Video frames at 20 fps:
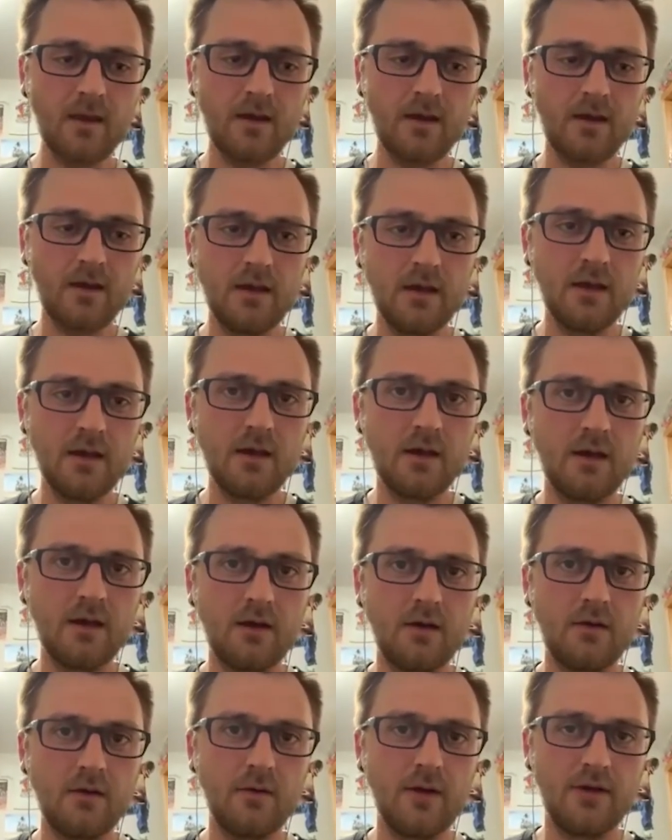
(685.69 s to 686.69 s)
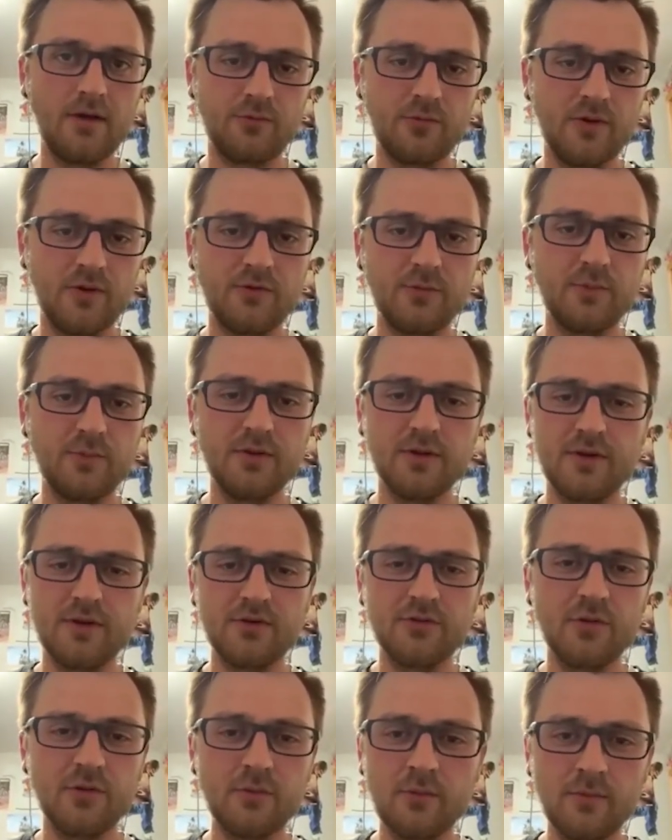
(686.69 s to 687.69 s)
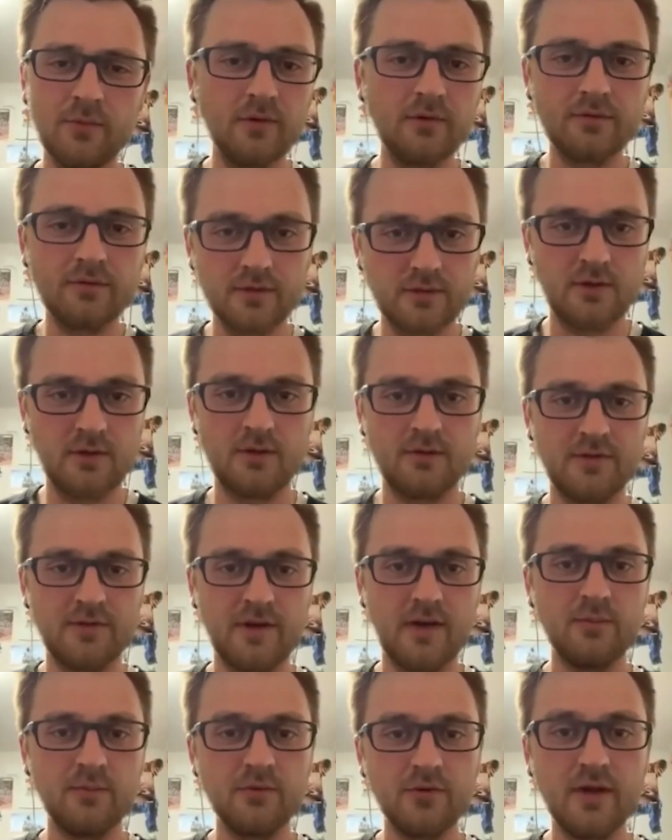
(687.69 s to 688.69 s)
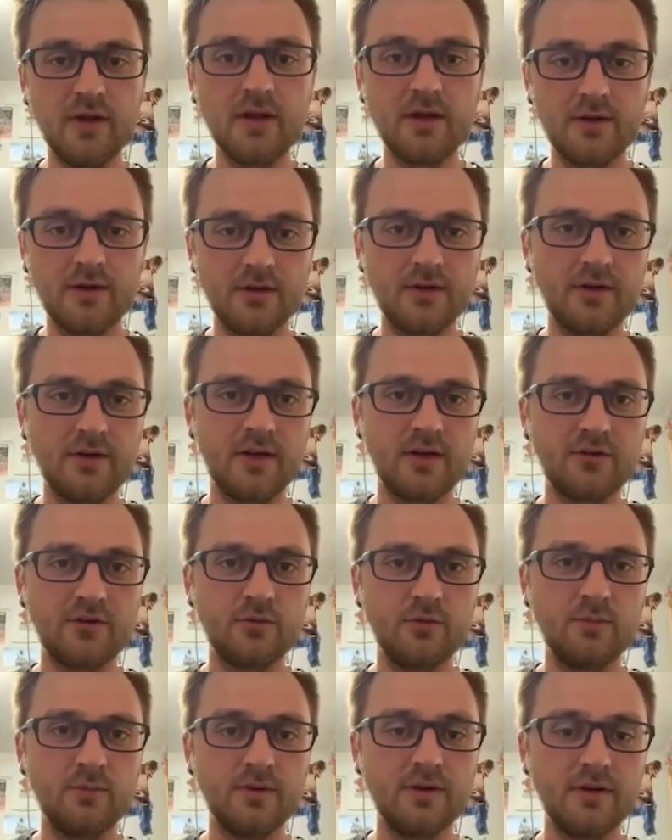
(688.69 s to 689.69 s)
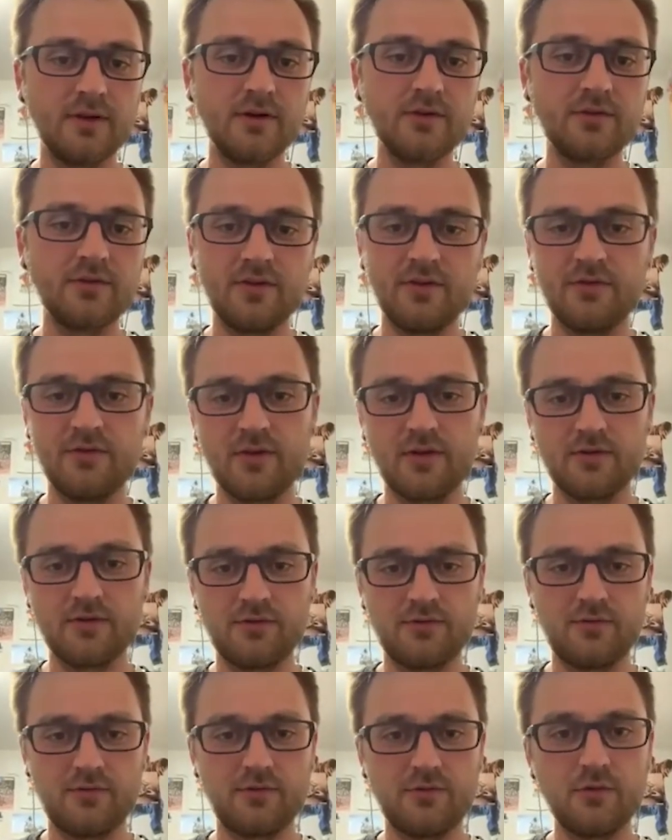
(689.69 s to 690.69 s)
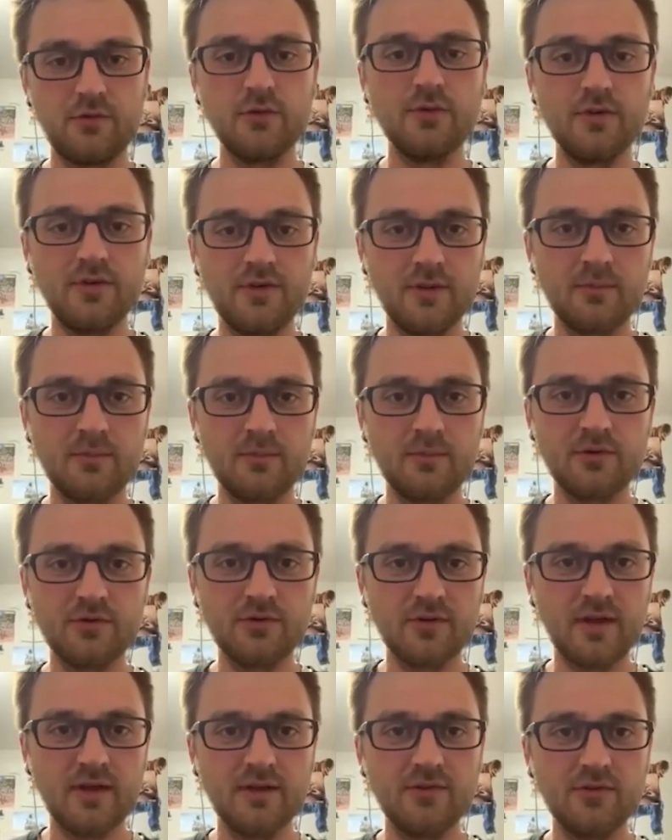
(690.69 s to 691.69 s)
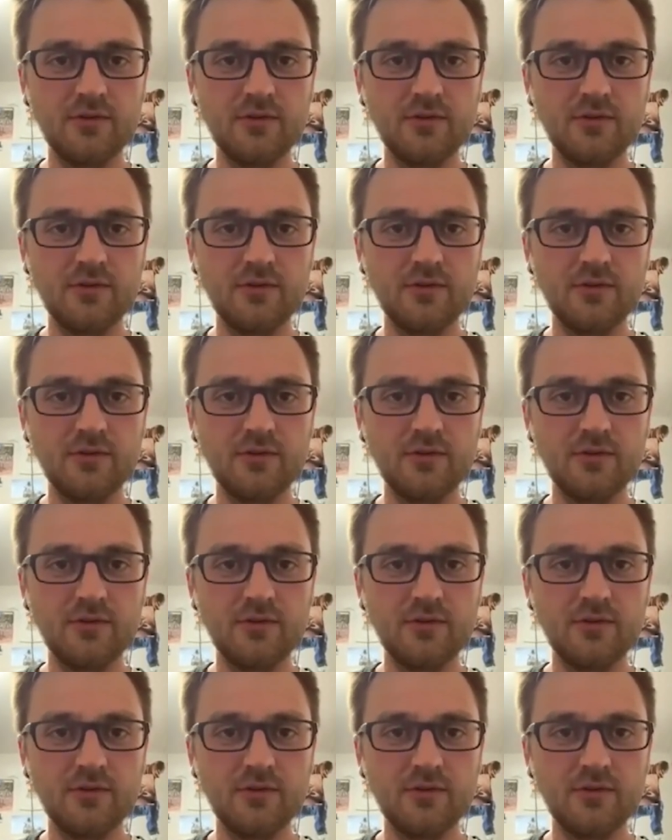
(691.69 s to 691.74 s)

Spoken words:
he has raced Polaris snowmobile for a long time, so he had a good connection with Polaris, and he sold the timber sled.